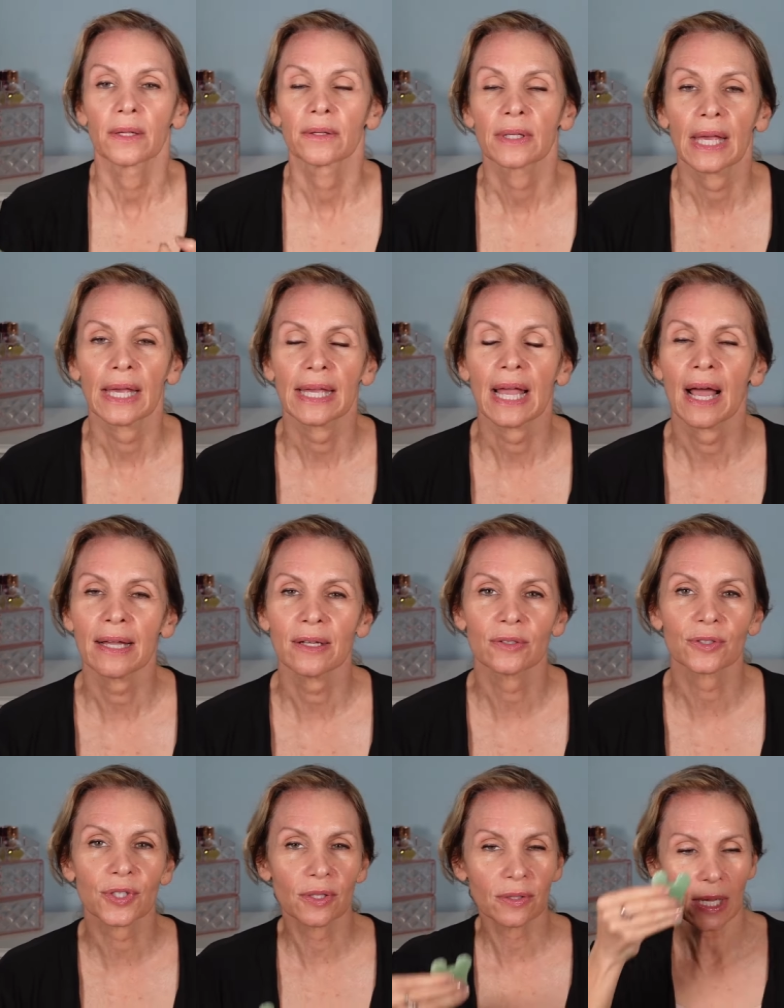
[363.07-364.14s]
Okay, I
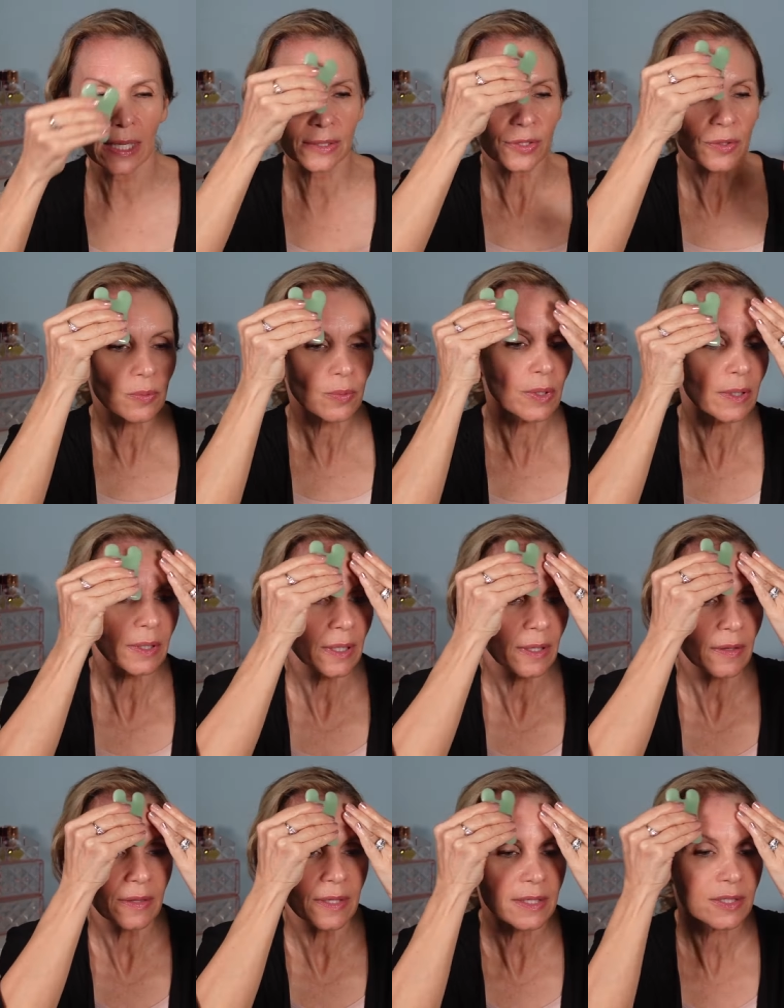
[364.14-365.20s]
also like to work
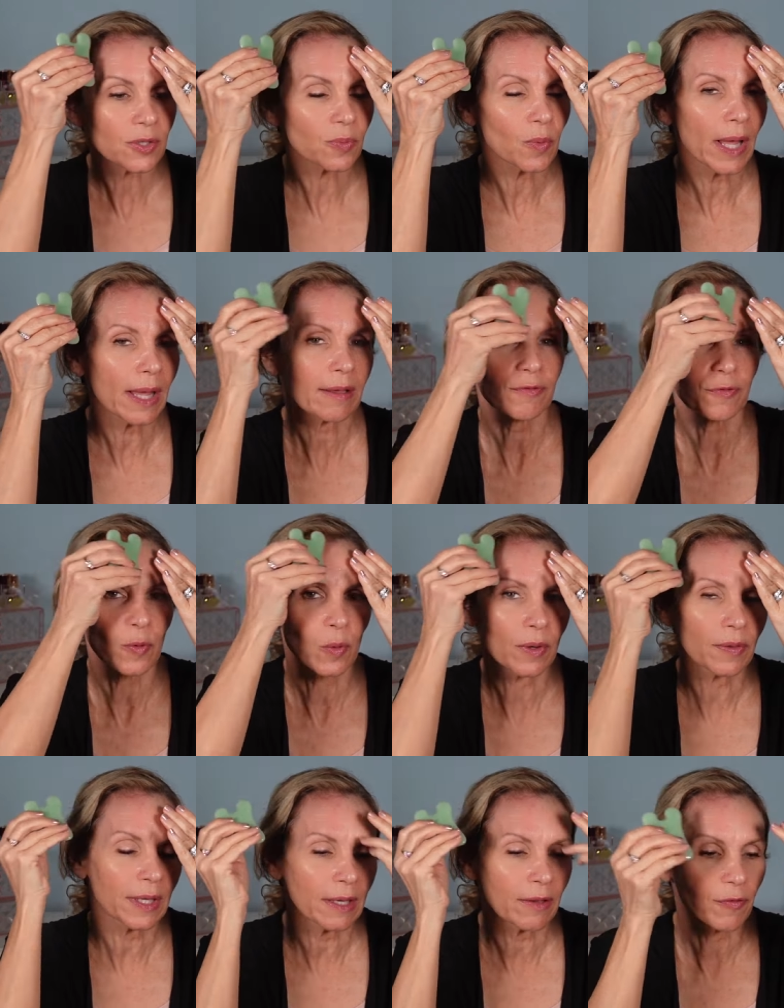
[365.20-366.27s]
this way
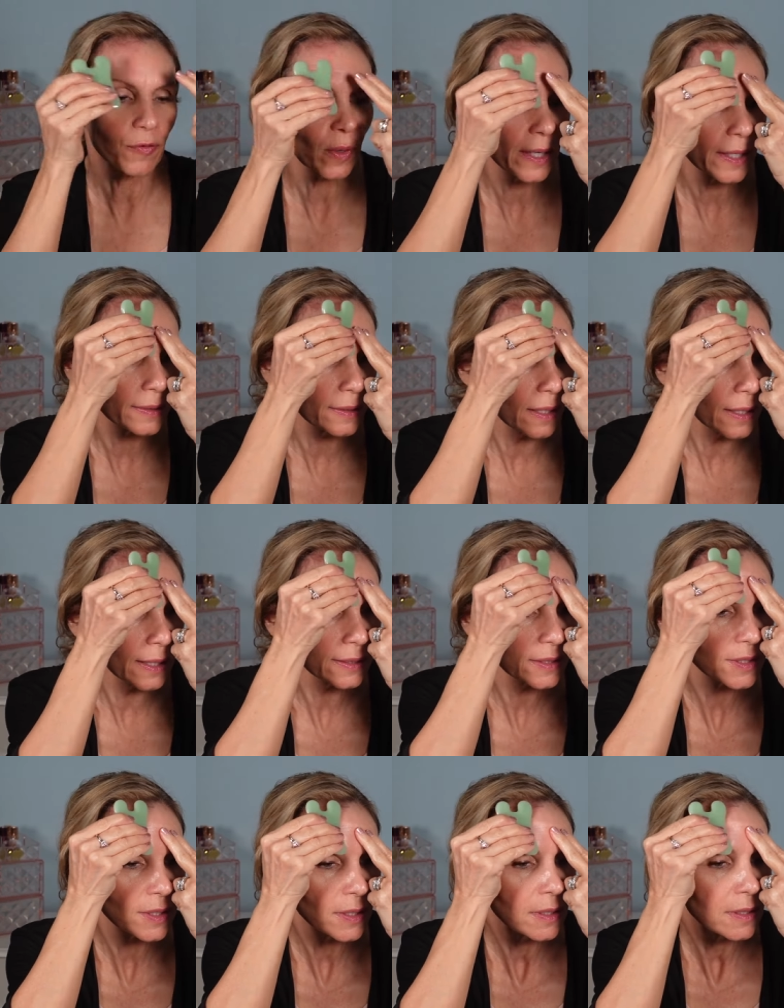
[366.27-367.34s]
for the forehead
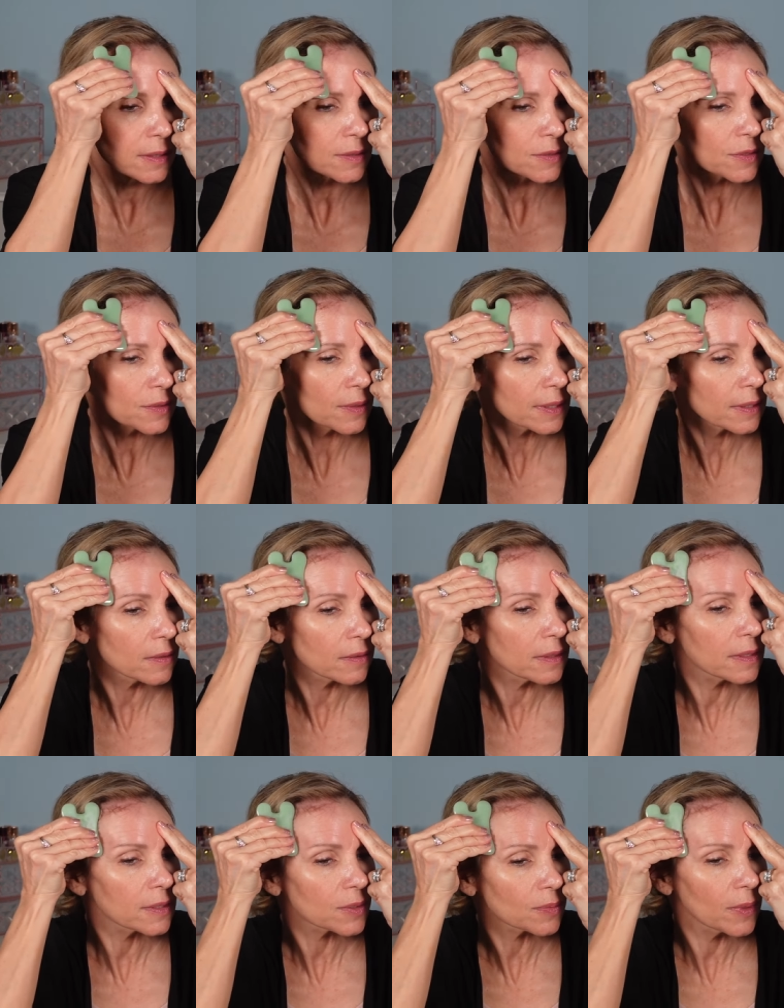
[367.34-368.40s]
lines. So I go
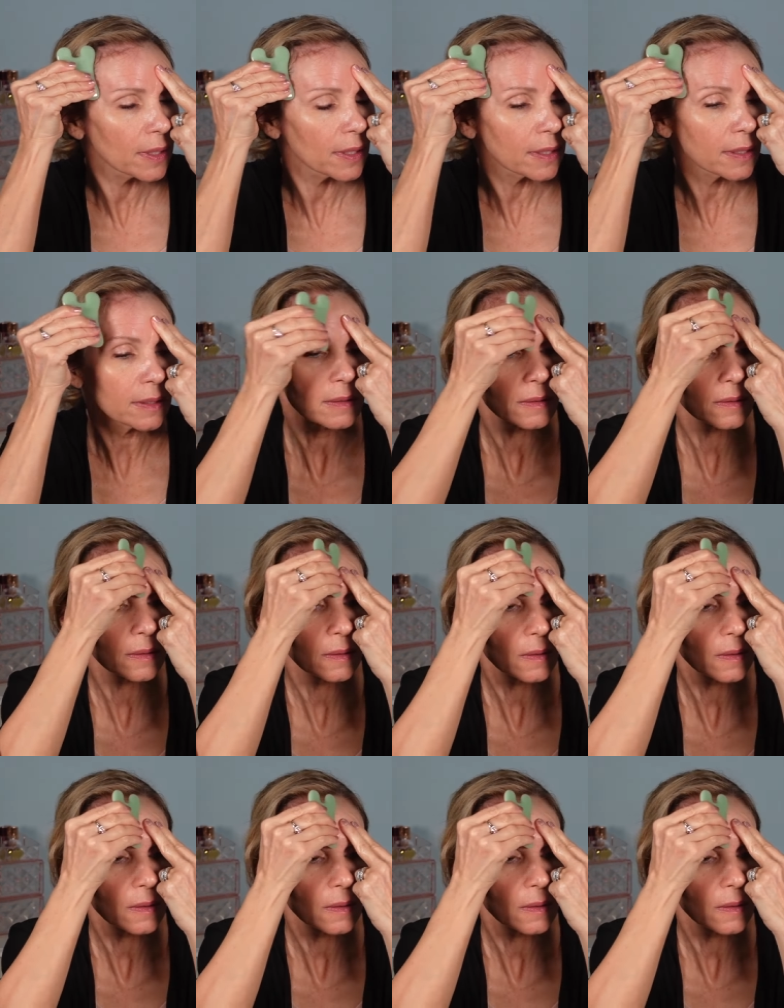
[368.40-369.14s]
this way